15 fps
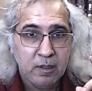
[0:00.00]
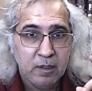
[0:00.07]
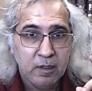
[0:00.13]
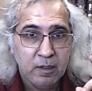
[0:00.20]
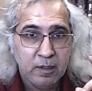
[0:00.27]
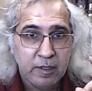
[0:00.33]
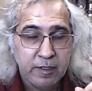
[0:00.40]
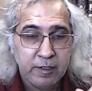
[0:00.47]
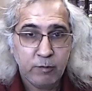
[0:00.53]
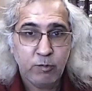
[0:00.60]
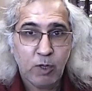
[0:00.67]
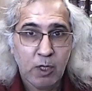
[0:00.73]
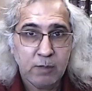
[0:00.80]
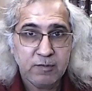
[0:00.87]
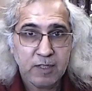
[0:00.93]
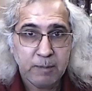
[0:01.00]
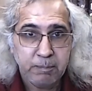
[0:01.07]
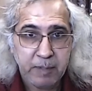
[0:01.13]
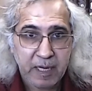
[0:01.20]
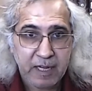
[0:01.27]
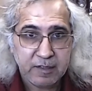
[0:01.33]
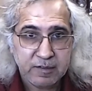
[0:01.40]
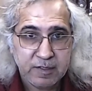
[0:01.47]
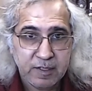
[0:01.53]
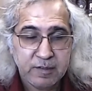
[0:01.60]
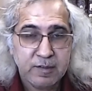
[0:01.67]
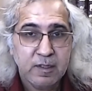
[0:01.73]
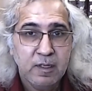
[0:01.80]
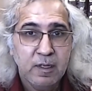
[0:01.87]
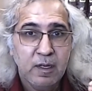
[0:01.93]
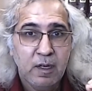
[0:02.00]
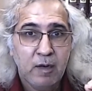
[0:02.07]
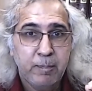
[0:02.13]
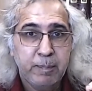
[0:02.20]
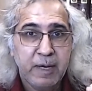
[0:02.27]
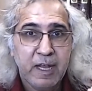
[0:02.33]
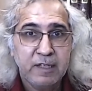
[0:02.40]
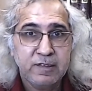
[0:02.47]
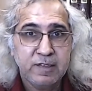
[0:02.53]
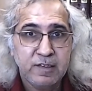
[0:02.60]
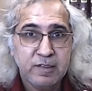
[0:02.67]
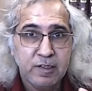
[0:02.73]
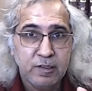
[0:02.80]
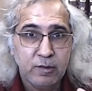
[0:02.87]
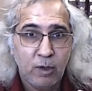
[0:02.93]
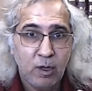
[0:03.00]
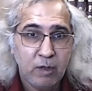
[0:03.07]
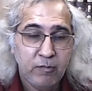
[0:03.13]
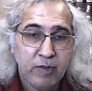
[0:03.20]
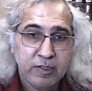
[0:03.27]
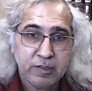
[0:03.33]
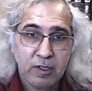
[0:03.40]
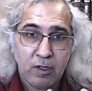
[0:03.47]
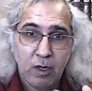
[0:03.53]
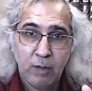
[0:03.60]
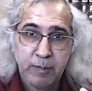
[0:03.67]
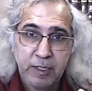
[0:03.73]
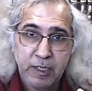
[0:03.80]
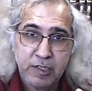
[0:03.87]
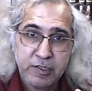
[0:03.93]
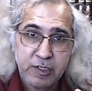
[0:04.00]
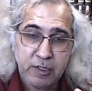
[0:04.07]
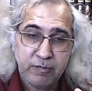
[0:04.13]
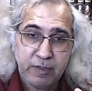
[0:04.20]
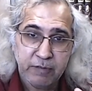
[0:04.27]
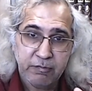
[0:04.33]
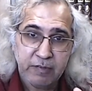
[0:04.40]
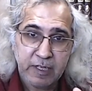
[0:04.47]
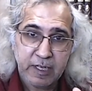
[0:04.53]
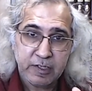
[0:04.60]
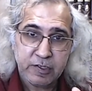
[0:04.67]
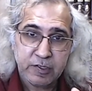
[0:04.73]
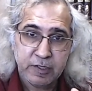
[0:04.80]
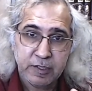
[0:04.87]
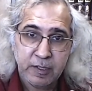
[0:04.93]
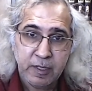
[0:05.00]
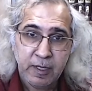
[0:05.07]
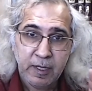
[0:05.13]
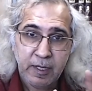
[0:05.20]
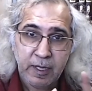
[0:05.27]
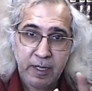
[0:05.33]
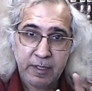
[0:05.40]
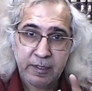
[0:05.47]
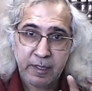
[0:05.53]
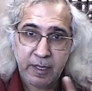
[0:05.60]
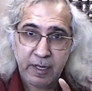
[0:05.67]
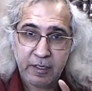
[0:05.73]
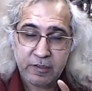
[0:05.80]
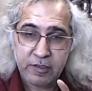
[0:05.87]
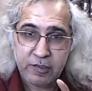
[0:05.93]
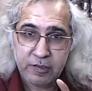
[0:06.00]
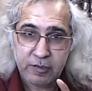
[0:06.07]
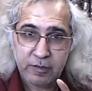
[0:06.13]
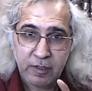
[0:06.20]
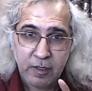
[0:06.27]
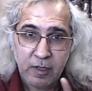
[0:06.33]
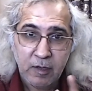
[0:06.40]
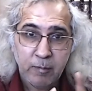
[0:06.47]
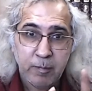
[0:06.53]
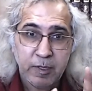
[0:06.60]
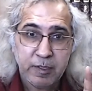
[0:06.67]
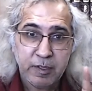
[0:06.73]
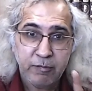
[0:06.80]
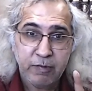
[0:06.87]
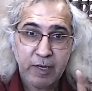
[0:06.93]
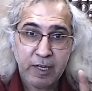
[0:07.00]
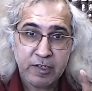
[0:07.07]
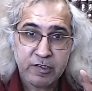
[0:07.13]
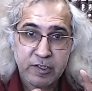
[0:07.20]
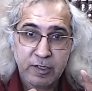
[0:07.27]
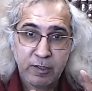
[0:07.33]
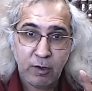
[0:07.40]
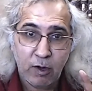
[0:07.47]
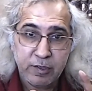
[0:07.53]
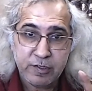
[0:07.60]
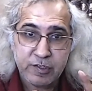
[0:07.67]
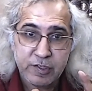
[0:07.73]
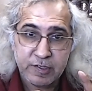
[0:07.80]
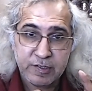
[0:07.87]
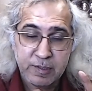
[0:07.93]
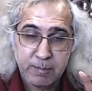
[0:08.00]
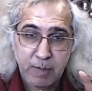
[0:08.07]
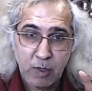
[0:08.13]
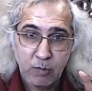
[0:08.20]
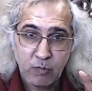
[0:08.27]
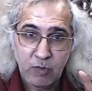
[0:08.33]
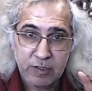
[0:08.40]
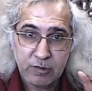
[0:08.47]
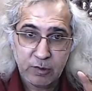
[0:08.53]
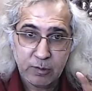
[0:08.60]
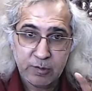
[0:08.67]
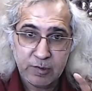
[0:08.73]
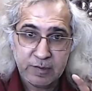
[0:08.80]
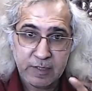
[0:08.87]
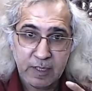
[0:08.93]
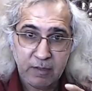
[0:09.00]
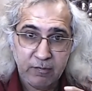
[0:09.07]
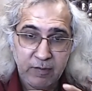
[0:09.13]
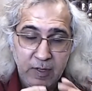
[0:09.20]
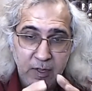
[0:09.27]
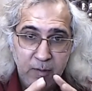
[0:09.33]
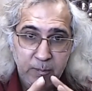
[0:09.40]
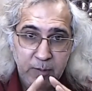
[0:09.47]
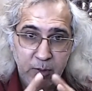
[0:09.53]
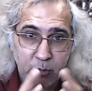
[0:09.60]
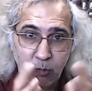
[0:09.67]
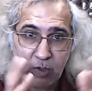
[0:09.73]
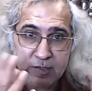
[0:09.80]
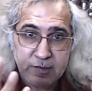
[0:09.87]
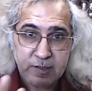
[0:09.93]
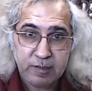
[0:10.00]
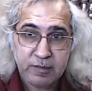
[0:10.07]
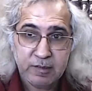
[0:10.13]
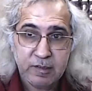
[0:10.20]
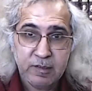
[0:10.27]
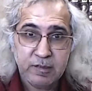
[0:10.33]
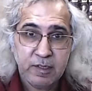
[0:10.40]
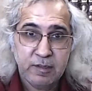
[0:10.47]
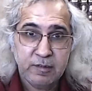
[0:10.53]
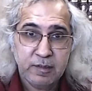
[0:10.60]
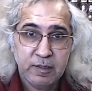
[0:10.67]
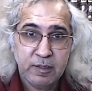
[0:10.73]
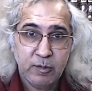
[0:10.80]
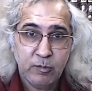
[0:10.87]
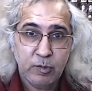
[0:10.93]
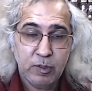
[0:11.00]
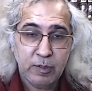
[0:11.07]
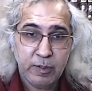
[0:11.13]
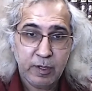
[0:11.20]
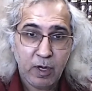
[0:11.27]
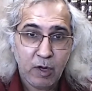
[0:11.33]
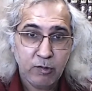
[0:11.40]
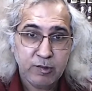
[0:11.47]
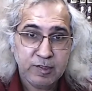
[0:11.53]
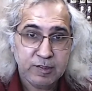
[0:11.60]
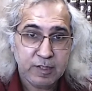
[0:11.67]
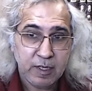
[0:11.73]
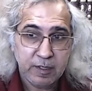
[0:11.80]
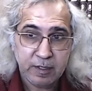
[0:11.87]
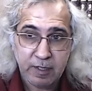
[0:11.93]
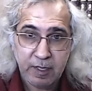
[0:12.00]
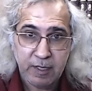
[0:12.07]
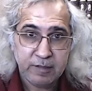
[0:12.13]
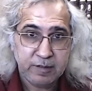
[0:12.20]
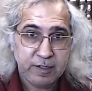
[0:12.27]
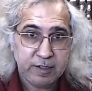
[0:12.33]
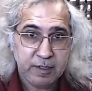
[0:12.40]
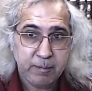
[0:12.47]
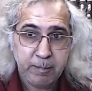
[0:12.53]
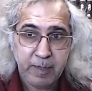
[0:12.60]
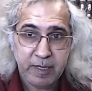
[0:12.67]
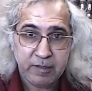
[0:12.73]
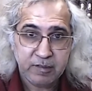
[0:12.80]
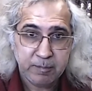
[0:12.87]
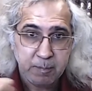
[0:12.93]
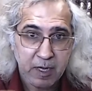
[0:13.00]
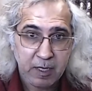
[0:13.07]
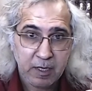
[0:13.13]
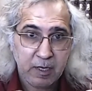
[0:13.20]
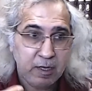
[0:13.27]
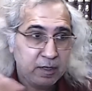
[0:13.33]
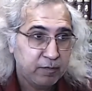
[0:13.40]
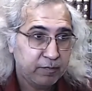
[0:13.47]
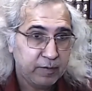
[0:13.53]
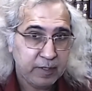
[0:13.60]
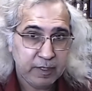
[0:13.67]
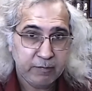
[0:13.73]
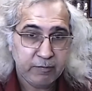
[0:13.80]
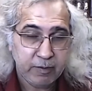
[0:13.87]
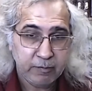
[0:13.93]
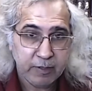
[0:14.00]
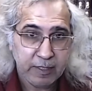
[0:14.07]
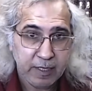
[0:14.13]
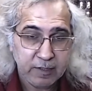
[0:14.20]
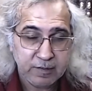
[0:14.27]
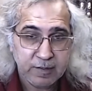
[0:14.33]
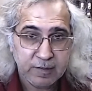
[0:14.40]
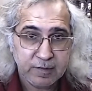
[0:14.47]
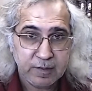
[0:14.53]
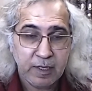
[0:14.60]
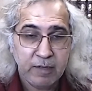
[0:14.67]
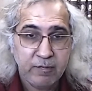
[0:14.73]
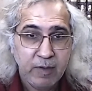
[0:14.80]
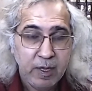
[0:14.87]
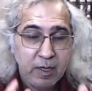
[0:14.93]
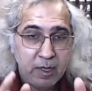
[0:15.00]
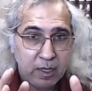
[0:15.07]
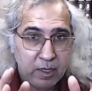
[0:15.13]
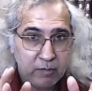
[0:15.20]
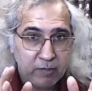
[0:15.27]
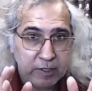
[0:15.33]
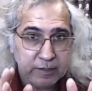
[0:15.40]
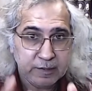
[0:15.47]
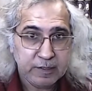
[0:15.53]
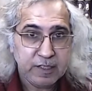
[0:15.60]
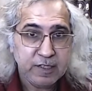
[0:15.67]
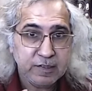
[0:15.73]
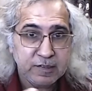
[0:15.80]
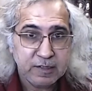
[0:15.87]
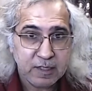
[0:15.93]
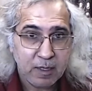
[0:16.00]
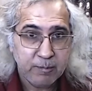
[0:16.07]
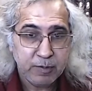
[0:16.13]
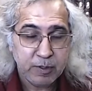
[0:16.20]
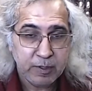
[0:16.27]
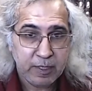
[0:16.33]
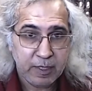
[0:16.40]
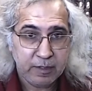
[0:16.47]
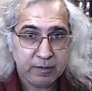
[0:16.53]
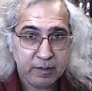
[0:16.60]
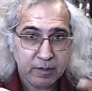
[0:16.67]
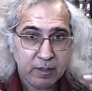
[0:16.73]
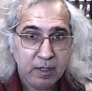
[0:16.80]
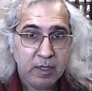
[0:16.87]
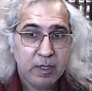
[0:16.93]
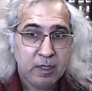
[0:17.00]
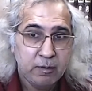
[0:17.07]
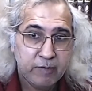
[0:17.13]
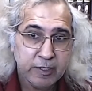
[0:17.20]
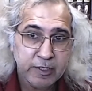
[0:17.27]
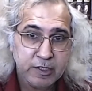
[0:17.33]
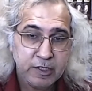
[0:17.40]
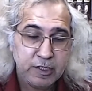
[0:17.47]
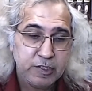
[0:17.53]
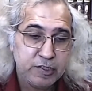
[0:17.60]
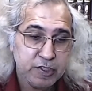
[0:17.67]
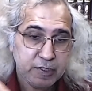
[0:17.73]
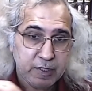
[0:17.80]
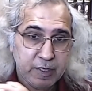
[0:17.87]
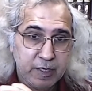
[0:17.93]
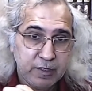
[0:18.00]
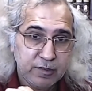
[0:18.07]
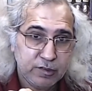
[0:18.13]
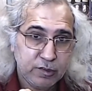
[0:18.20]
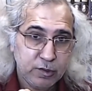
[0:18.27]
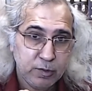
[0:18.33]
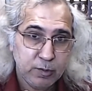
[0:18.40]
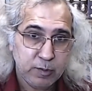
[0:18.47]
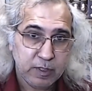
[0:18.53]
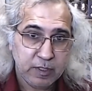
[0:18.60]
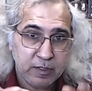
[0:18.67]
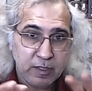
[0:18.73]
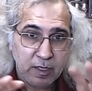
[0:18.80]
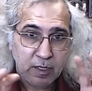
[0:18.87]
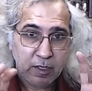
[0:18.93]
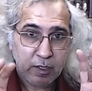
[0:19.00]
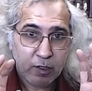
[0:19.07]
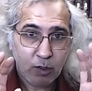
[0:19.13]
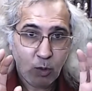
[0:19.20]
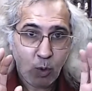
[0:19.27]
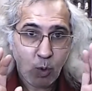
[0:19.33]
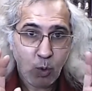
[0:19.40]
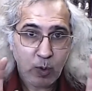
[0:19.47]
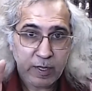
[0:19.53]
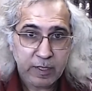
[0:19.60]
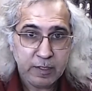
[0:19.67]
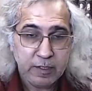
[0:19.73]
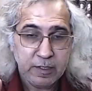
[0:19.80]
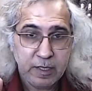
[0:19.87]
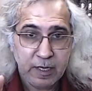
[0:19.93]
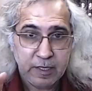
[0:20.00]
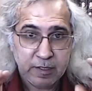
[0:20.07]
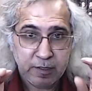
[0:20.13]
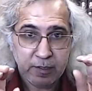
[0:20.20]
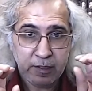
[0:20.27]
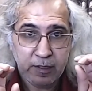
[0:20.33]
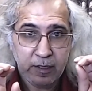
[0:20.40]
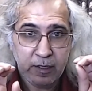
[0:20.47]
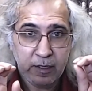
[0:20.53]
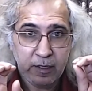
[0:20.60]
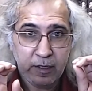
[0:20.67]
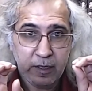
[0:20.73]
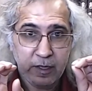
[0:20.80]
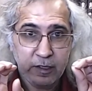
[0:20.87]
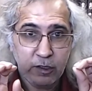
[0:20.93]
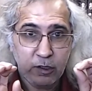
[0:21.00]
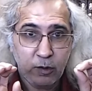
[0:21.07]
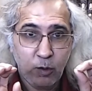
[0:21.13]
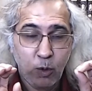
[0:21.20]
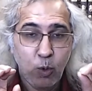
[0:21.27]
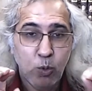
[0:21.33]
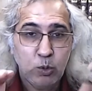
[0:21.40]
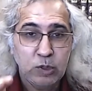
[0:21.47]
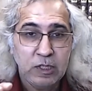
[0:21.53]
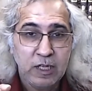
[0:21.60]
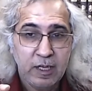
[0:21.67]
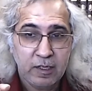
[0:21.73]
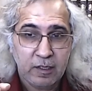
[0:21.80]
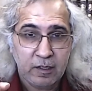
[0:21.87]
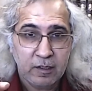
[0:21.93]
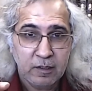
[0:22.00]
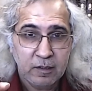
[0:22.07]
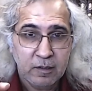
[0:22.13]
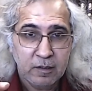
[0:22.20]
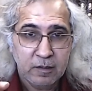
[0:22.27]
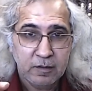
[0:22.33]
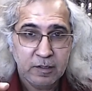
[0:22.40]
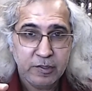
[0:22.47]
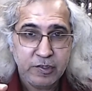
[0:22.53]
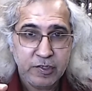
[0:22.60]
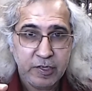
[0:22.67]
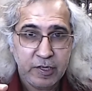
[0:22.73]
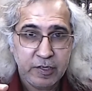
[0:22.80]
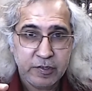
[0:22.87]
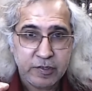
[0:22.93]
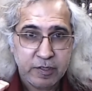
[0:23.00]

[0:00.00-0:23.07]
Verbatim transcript: It involves a praxis. A praxis is always a combination of reflection and action, but reflection not just about one's own self, but one's existence in the world outside as it impacts my life and everyone else's life. And when these come together, and when teacher and student co intend and co think the change,